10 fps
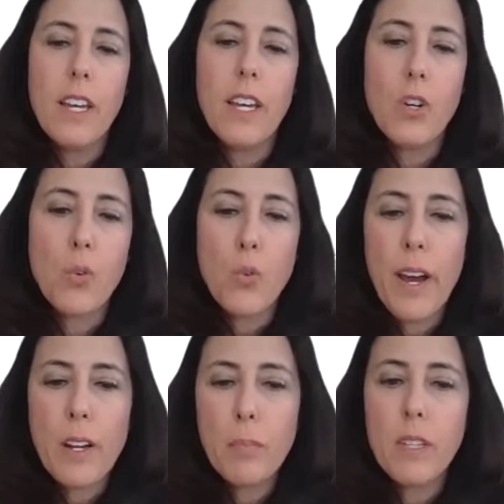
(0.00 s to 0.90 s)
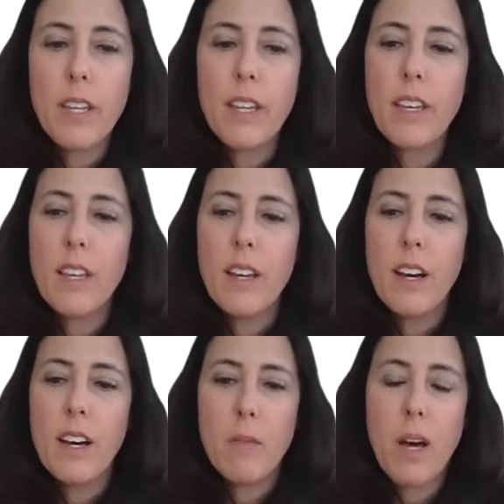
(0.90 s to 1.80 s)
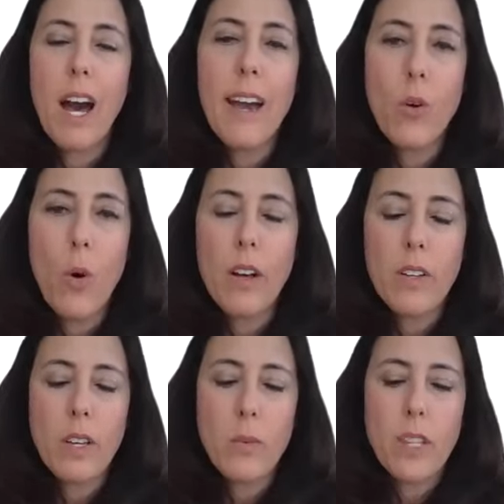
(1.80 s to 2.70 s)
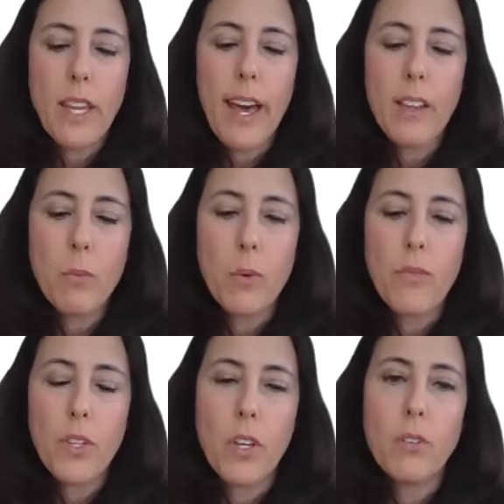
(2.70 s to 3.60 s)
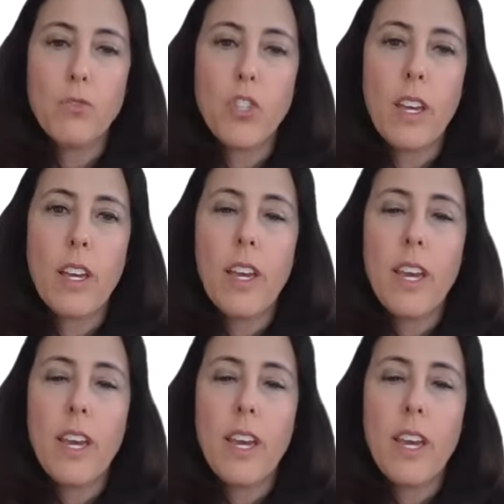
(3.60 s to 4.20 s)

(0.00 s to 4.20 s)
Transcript: incredibly high quality with the caliber of the coaching,